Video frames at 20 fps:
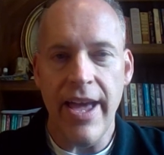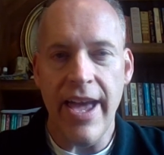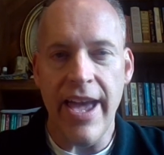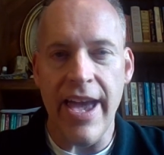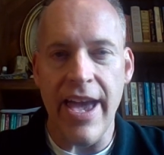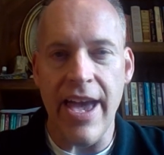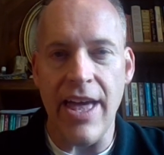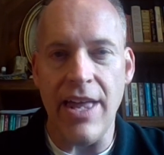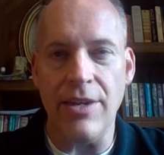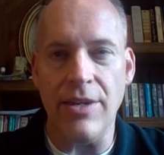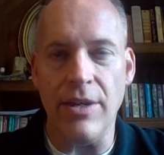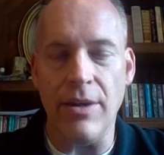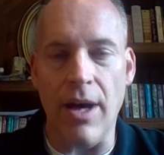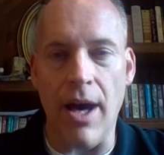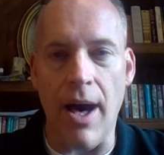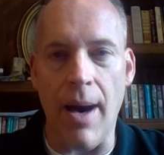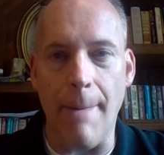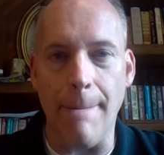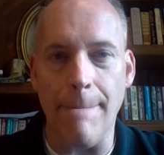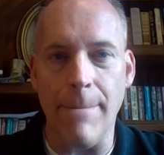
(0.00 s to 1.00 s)
And
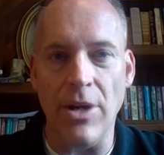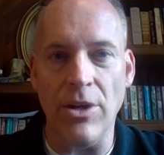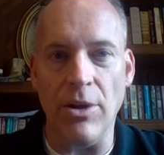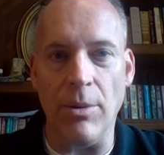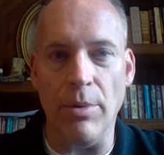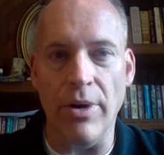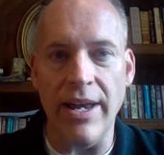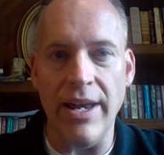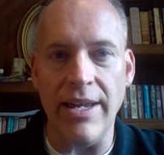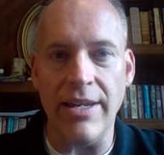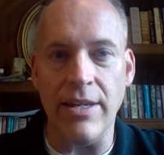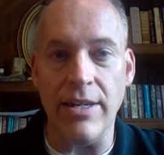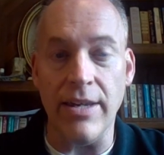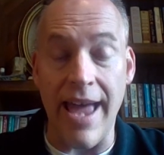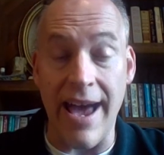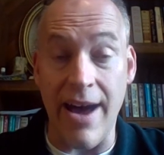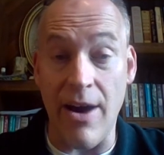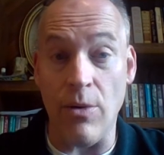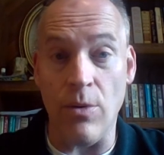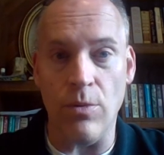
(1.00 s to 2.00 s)
Bundle Brent
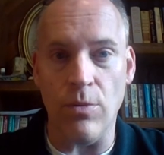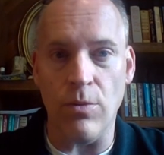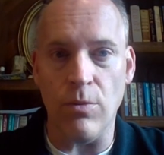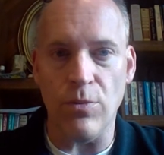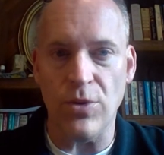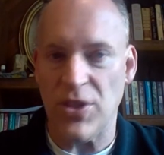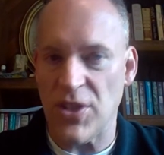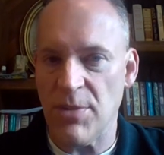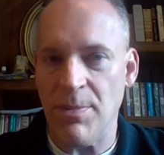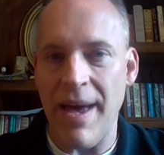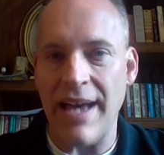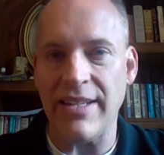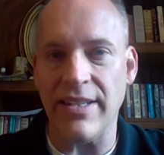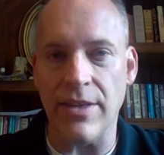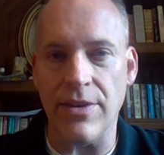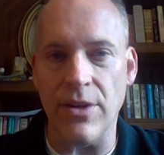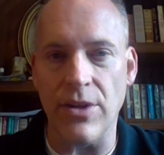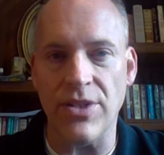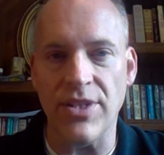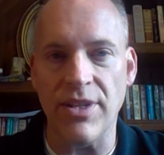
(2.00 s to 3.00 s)
now suspects
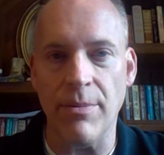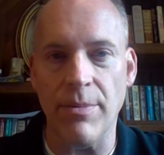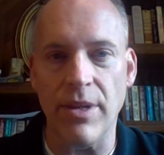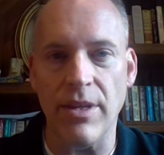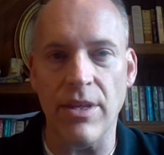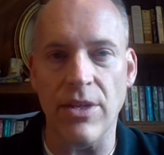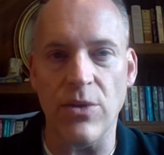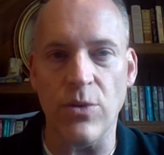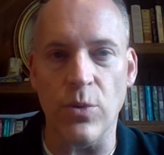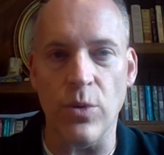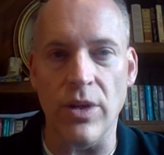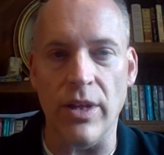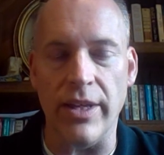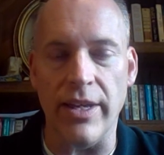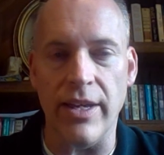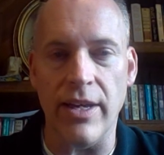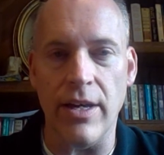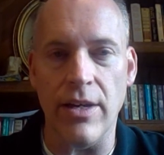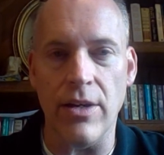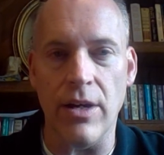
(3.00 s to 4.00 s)
that there's something that's
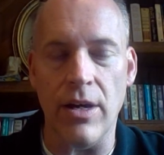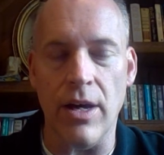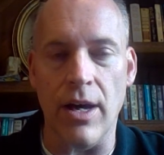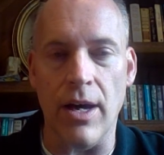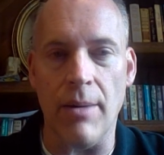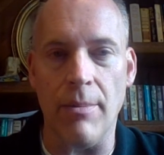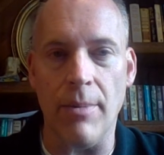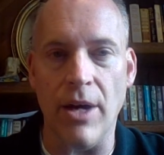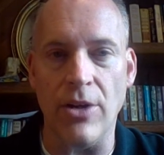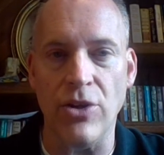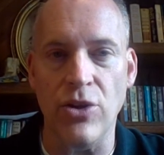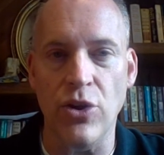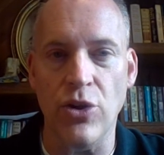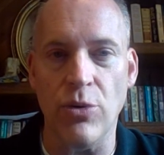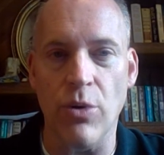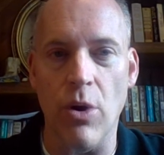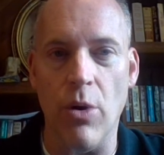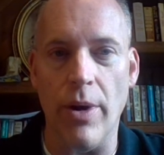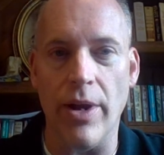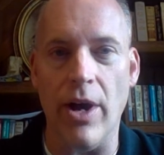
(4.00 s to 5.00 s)
really
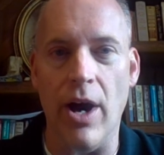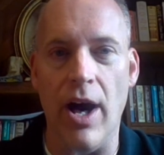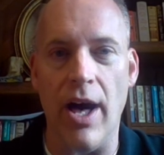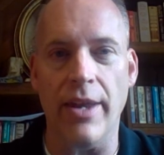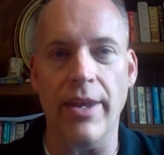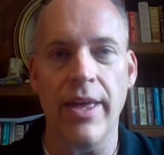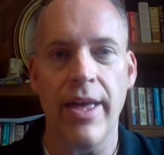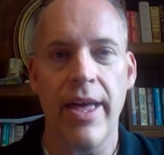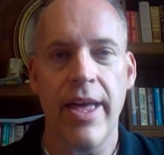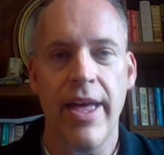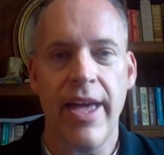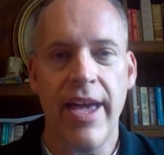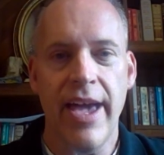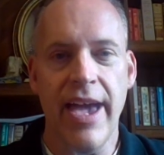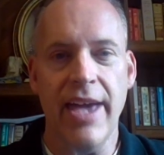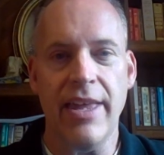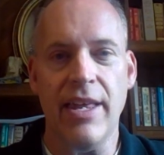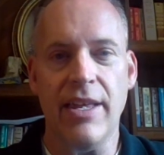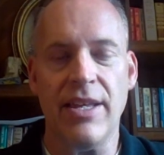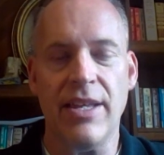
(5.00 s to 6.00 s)
unusual going on.
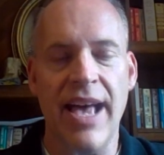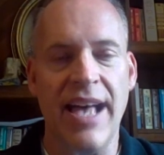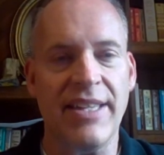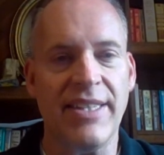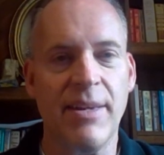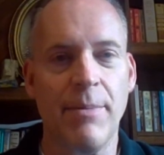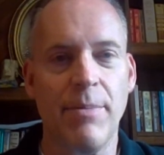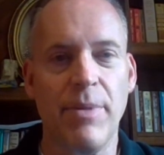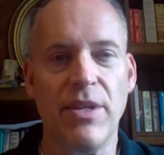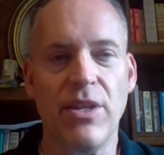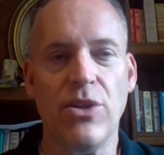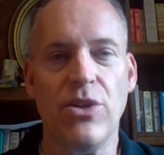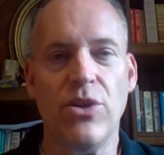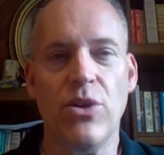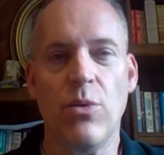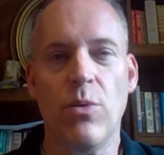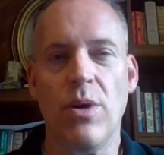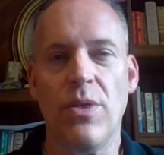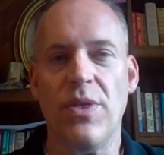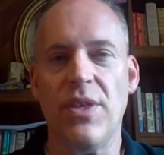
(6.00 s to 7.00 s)
And it has something to
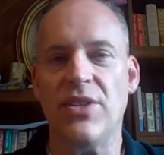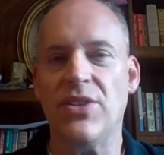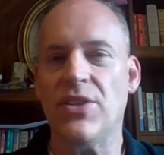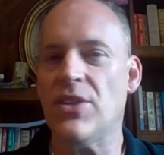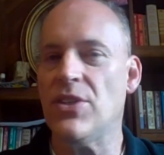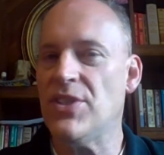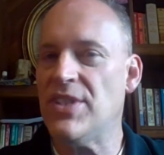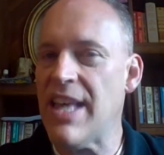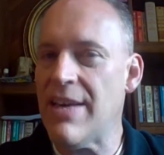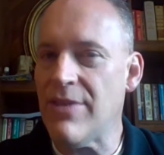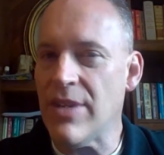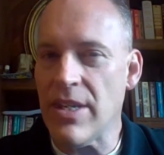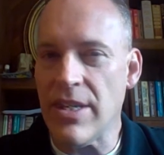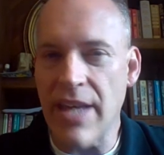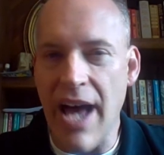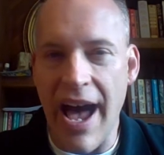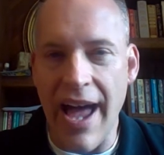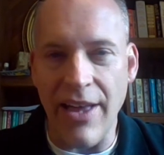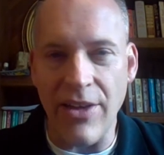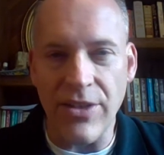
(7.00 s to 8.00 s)
do with this Seven
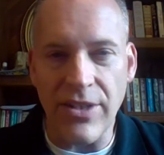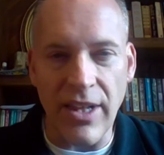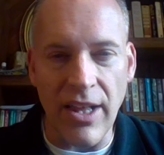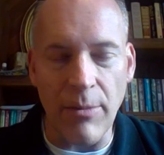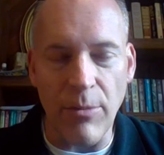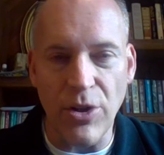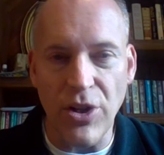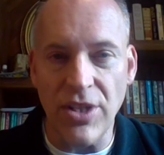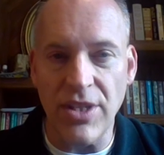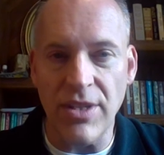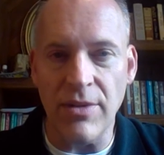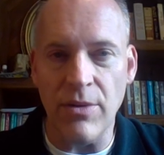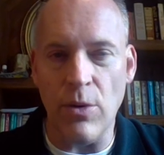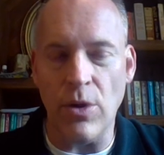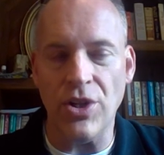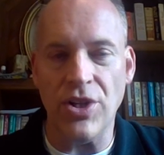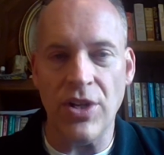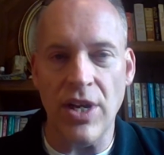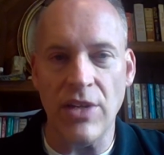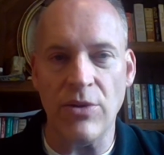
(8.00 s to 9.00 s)
Dials Club,
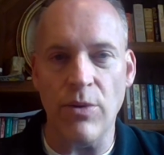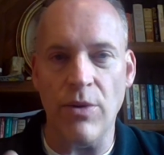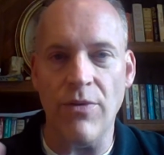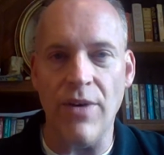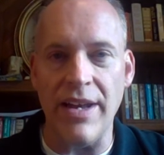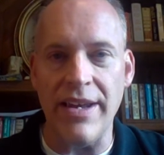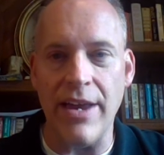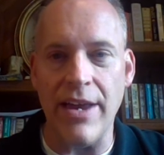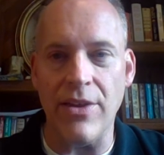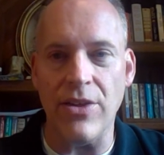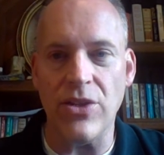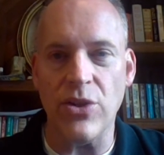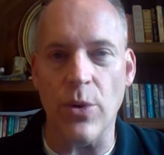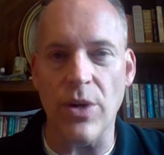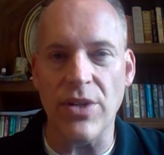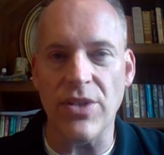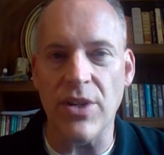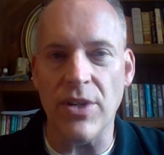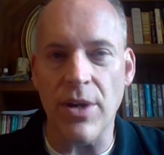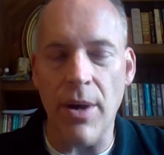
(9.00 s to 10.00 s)
which, as we find out in the
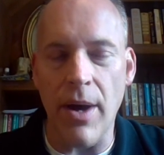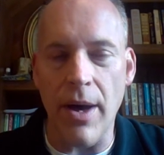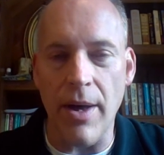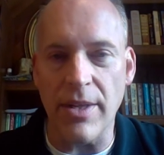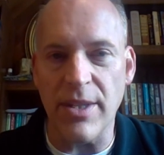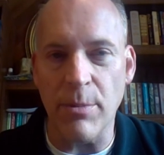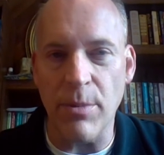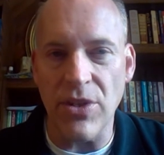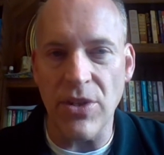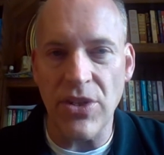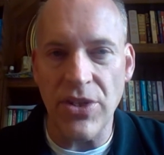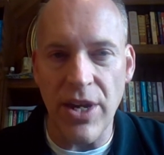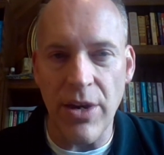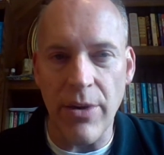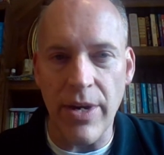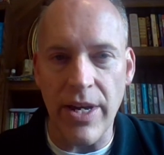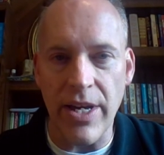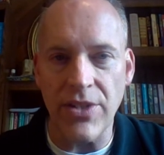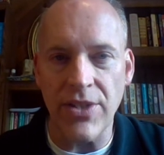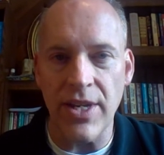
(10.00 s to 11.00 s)
story, is a
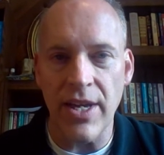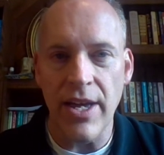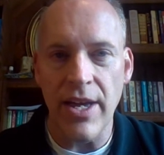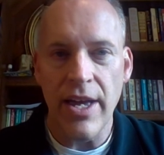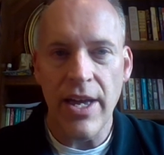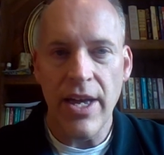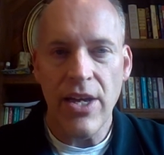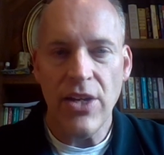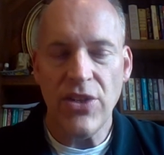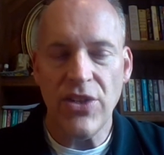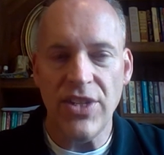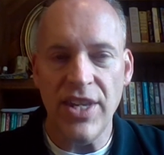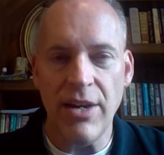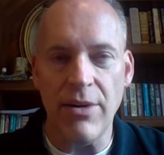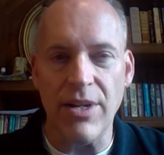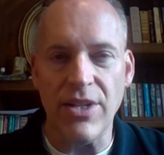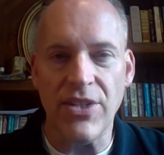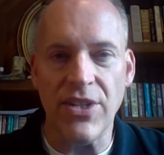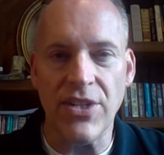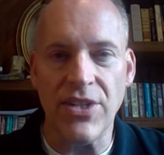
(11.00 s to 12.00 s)
mysterious
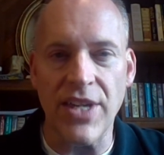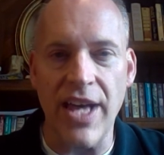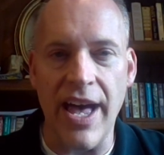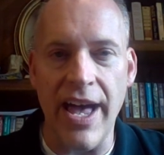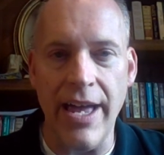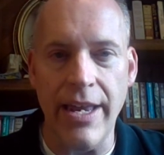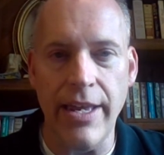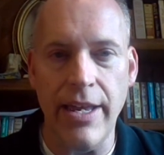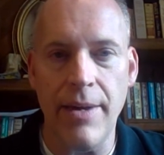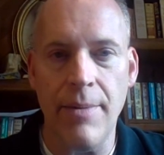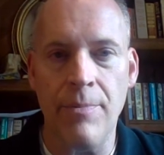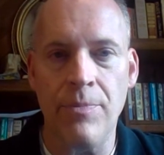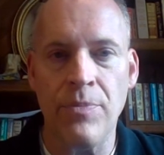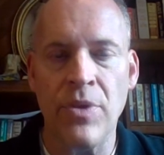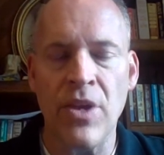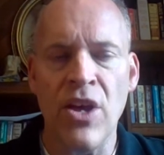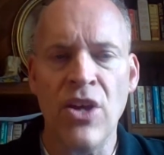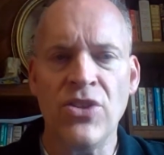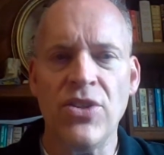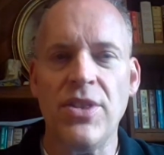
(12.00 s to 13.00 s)
secret society.
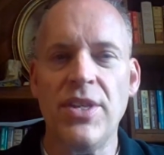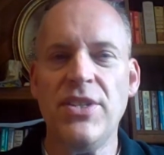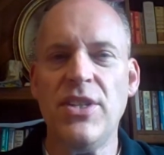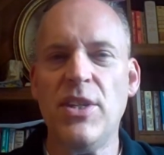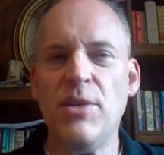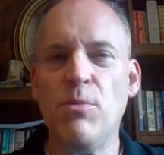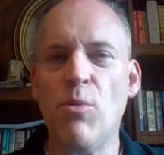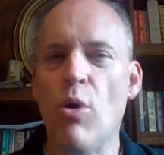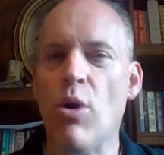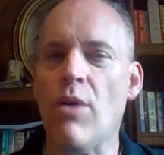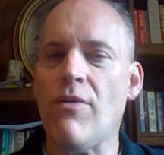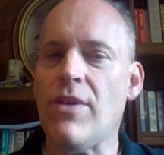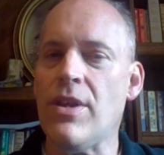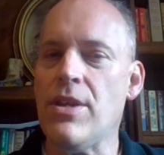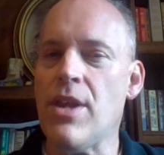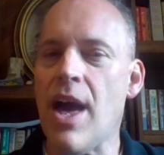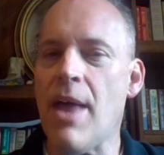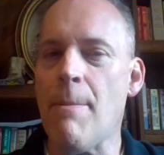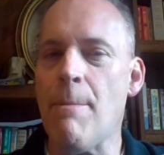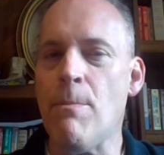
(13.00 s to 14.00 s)
So this is more of a,
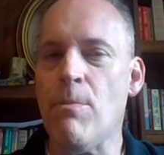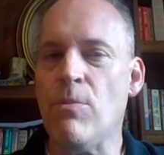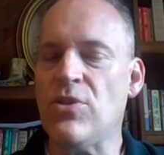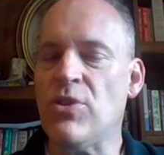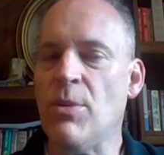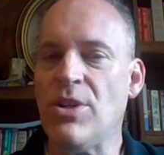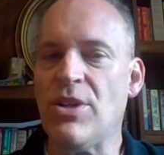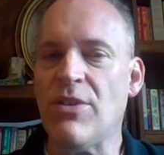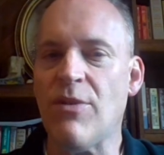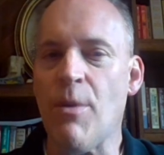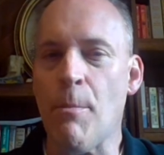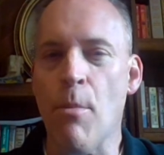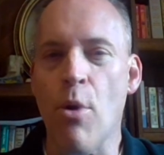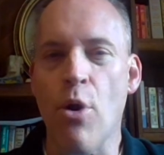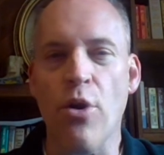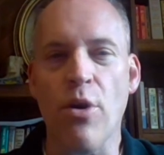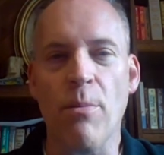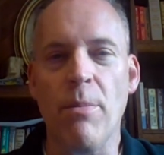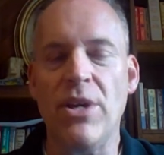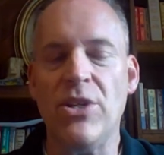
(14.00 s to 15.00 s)
not so much of a
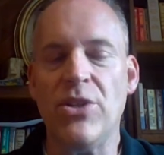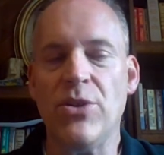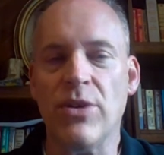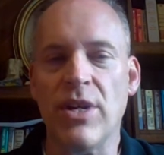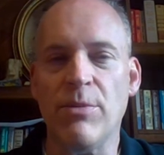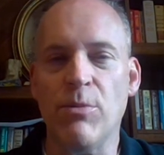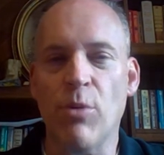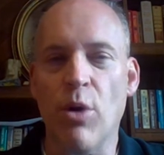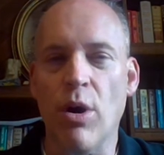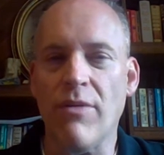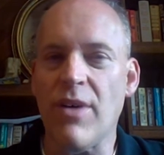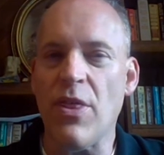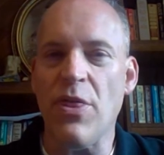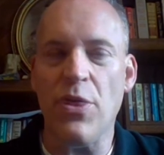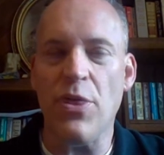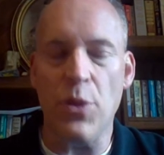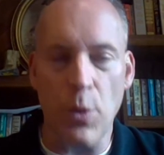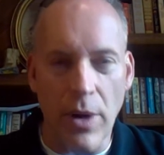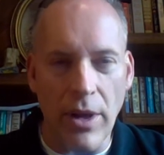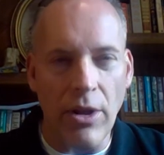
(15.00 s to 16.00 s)
murder mystery, it's more of a
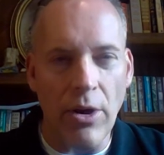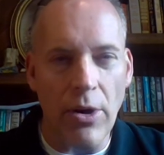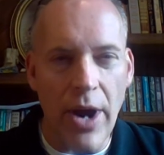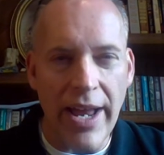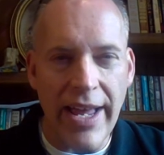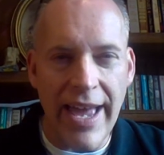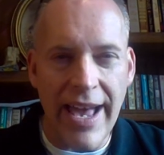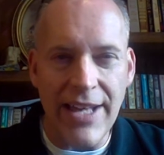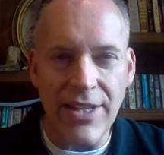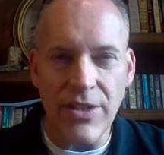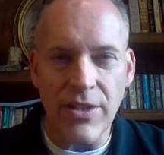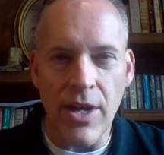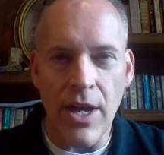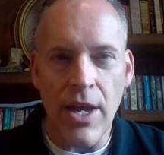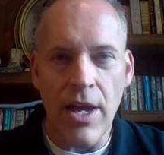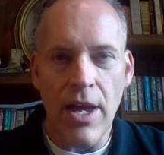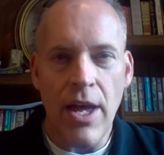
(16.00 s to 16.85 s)
thriller, I guess.